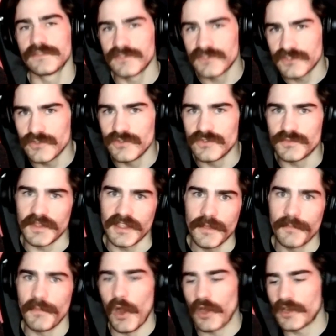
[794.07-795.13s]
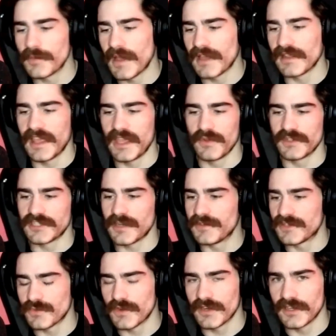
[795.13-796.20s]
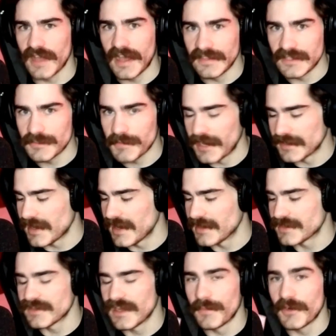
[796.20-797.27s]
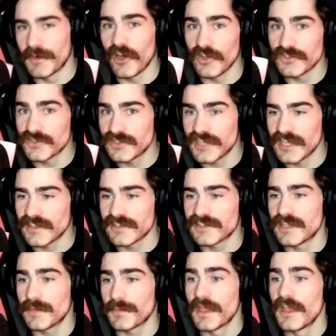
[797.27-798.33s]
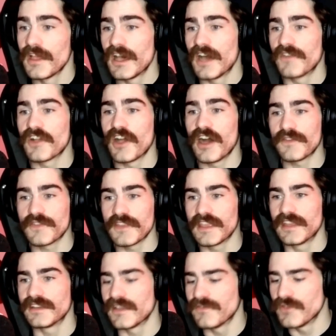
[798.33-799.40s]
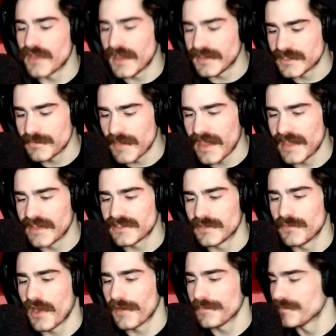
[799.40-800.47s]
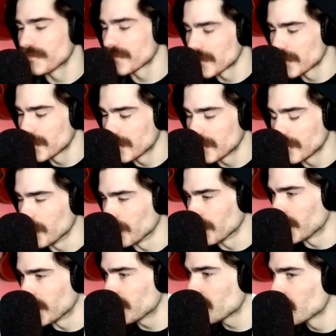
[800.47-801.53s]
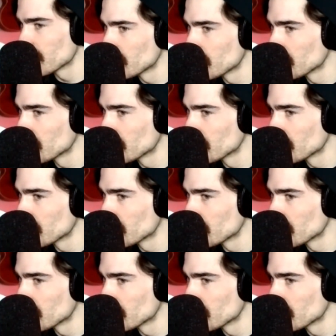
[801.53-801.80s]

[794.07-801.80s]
Excuse me. Pardon my language. I've been swearing a lot this podcast. I'm going to also take this sip of coffee and give you guys some ASMR. Here, ready?